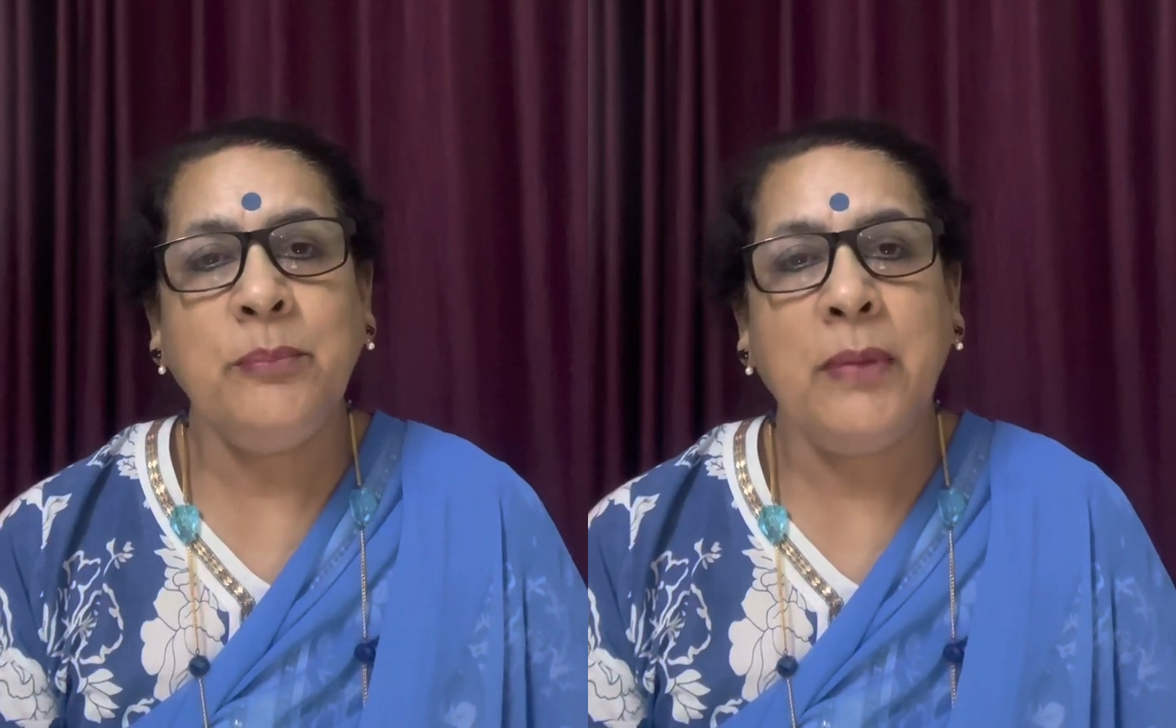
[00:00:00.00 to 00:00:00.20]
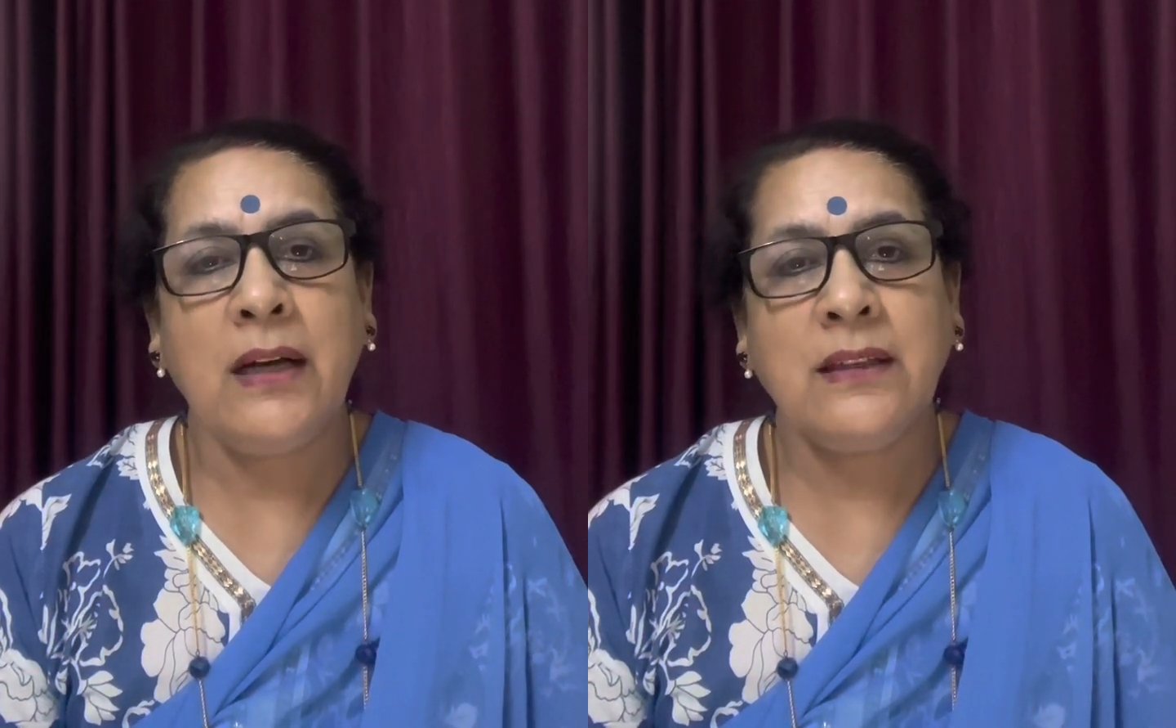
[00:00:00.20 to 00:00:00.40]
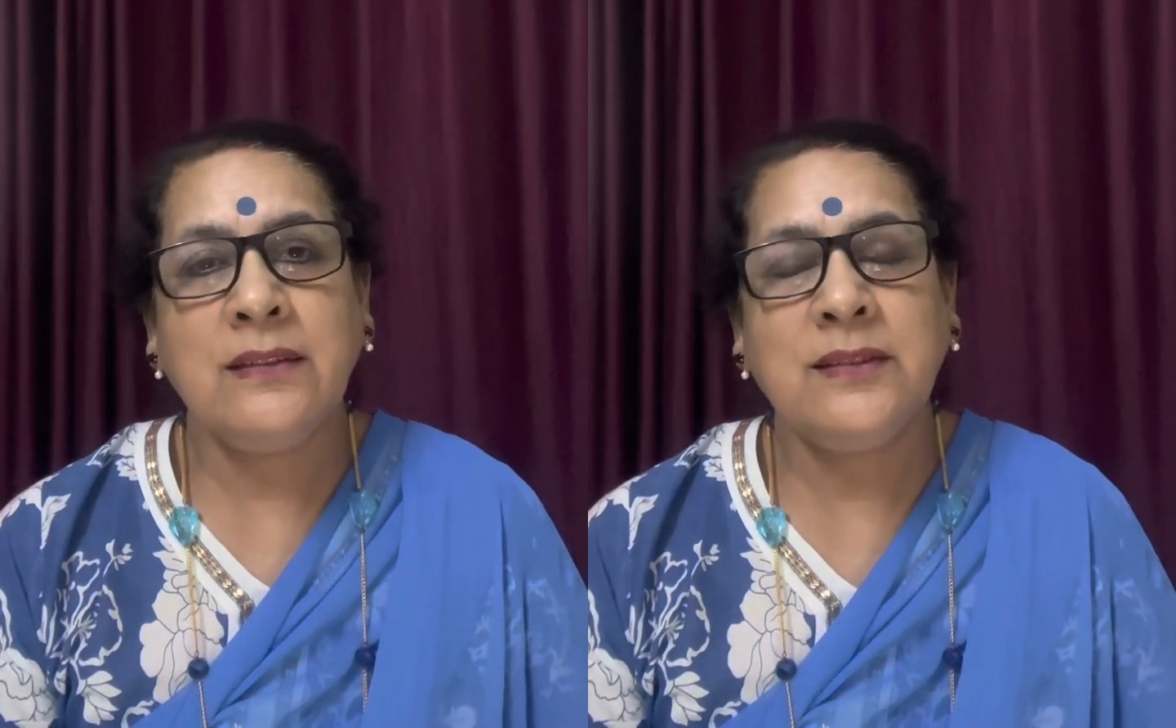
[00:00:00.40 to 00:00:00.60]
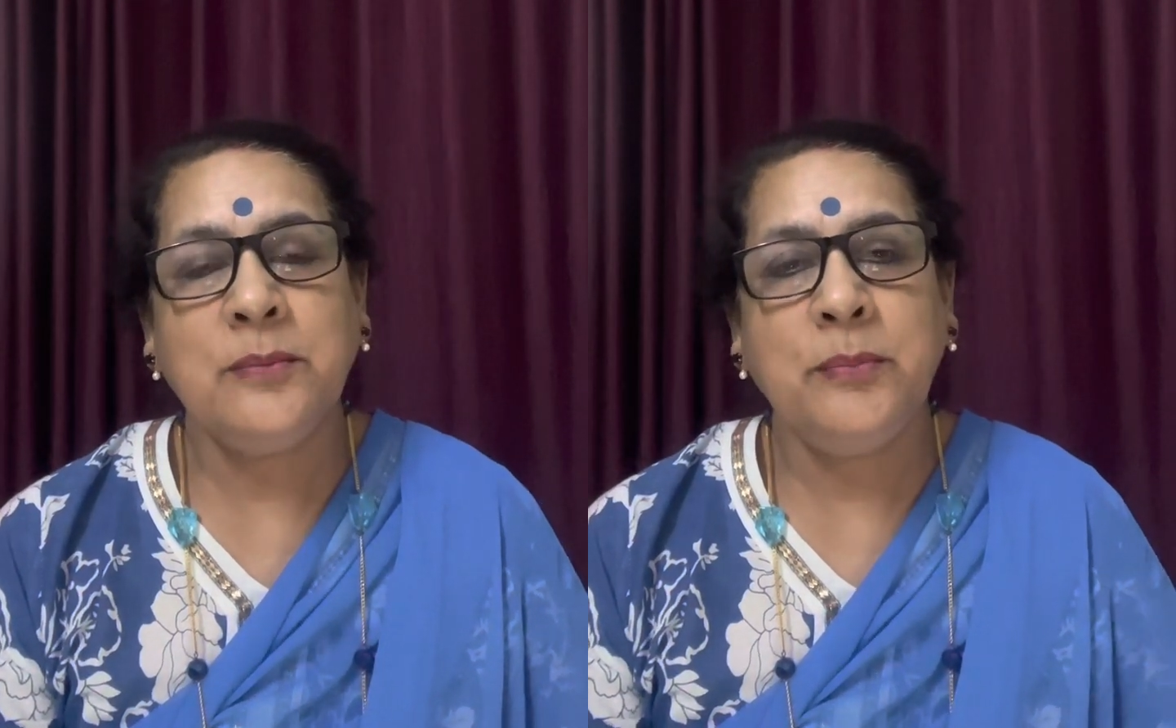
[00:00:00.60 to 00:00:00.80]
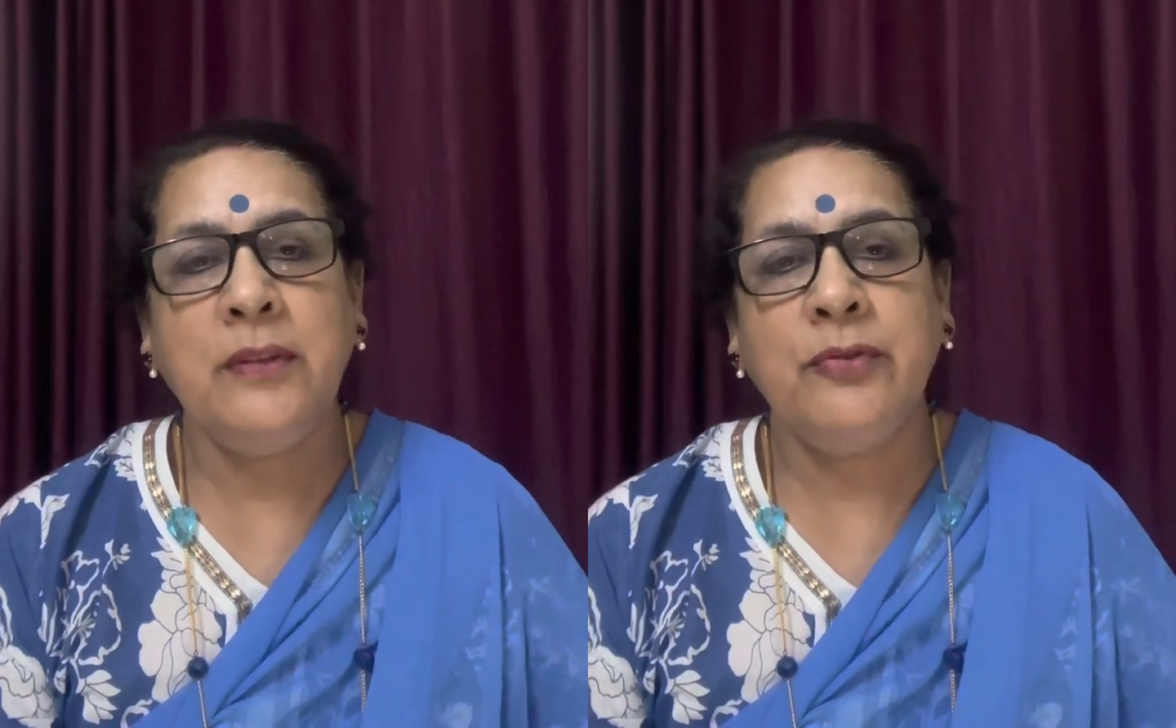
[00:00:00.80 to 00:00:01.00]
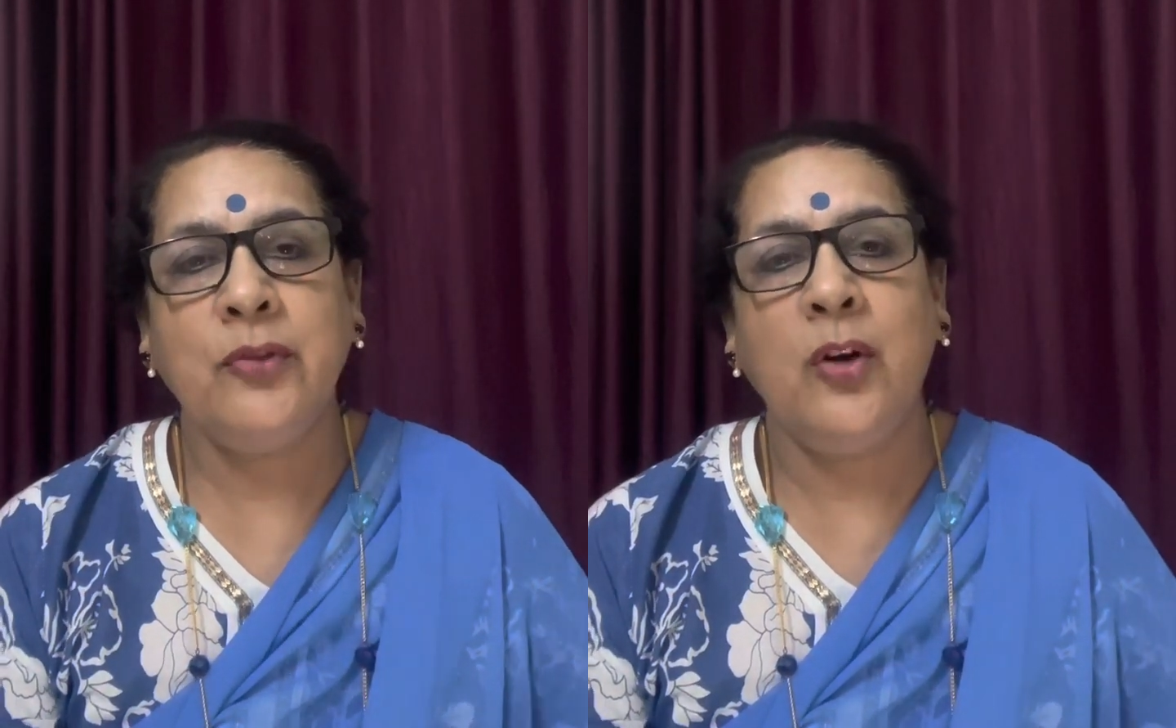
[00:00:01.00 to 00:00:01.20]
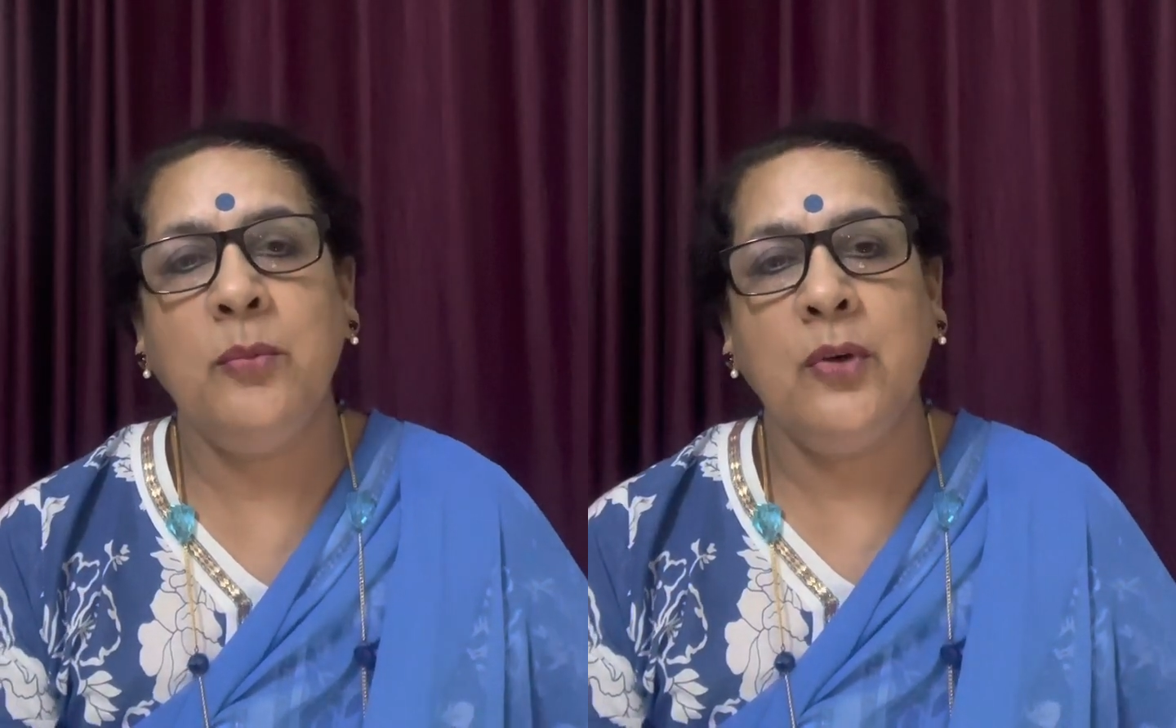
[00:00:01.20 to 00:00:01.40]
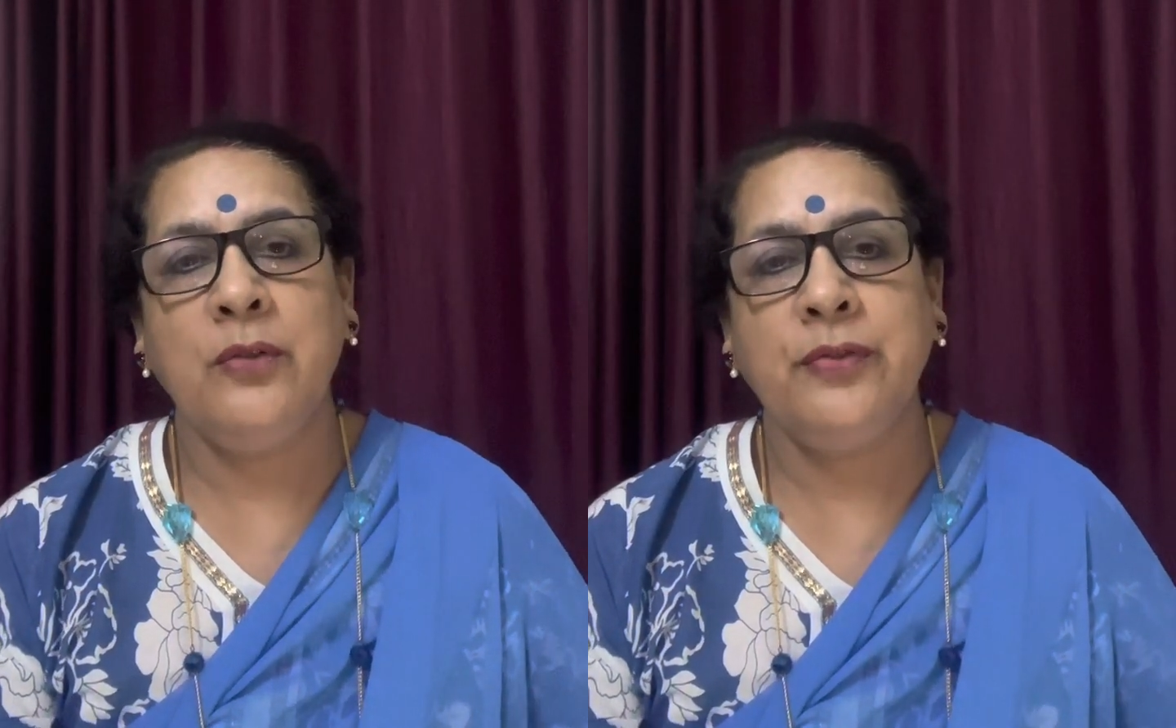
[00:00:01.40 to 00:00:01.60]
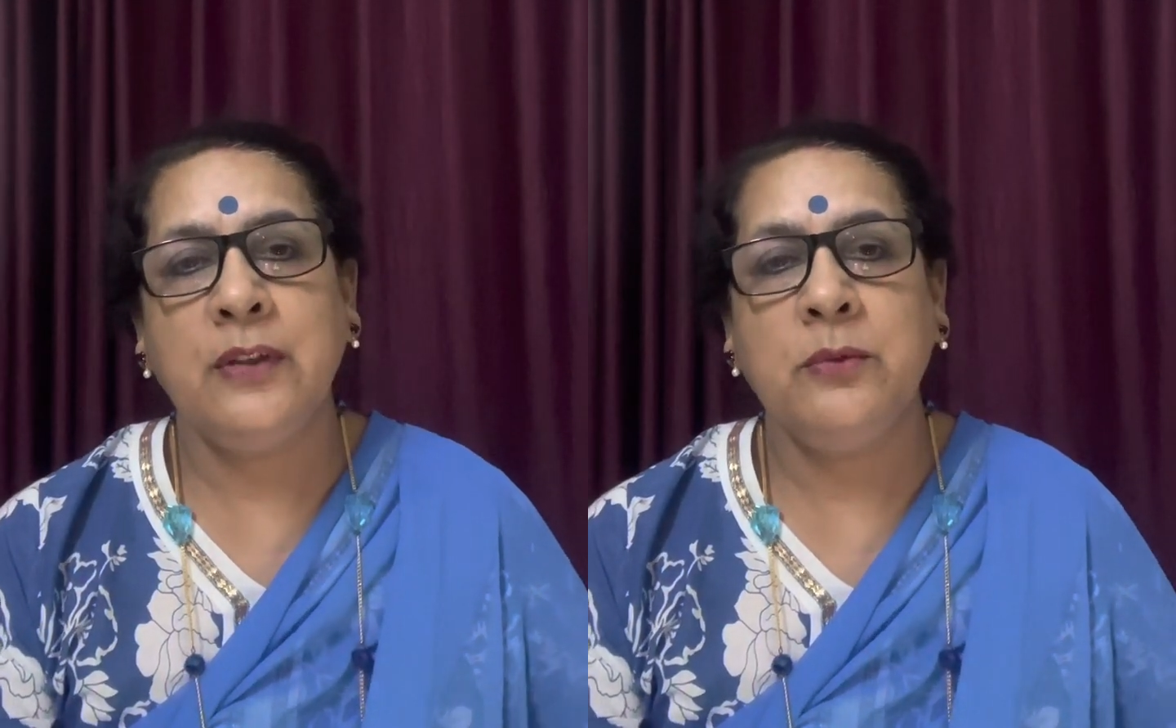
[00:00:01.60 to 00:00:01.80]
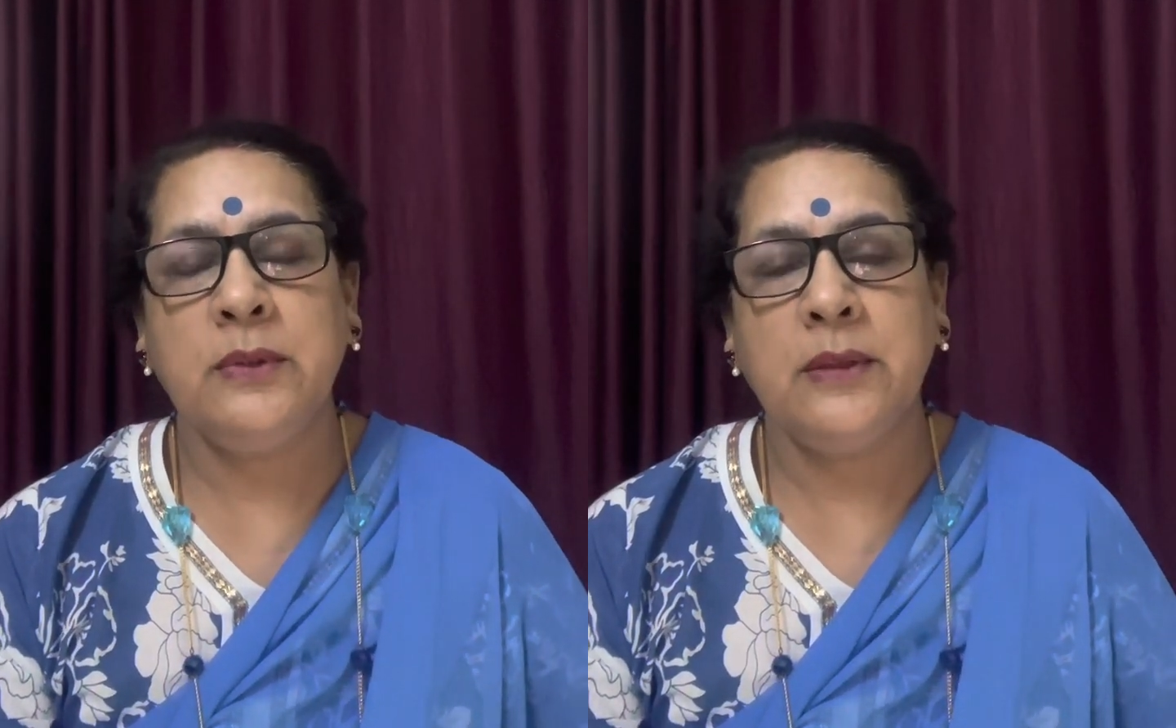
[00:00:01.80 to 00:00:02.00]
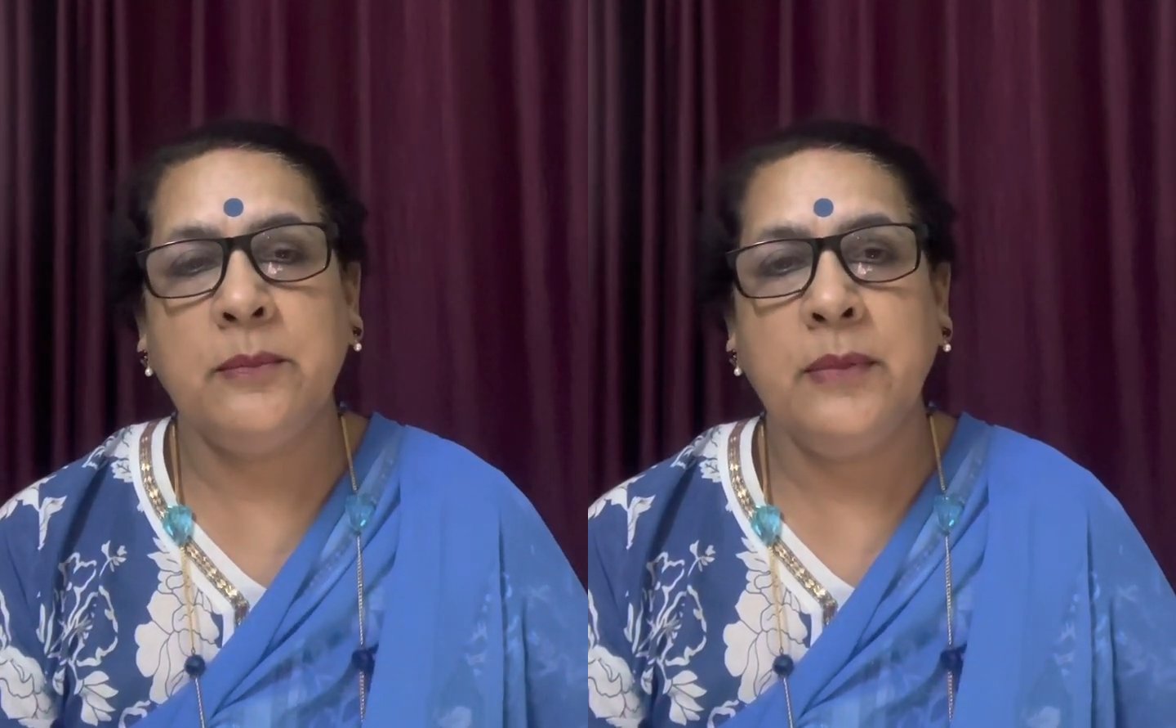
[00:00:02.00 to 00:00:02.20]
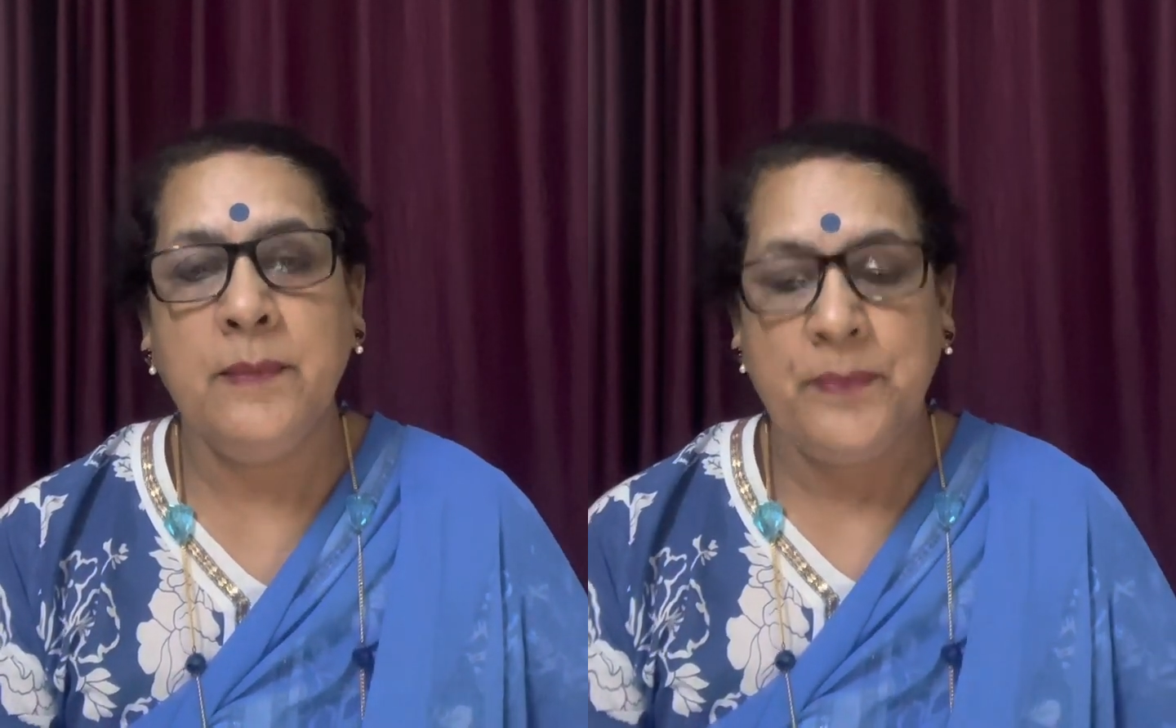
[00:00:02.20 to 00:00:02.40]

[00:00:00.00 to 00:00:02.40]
participle form of a verb.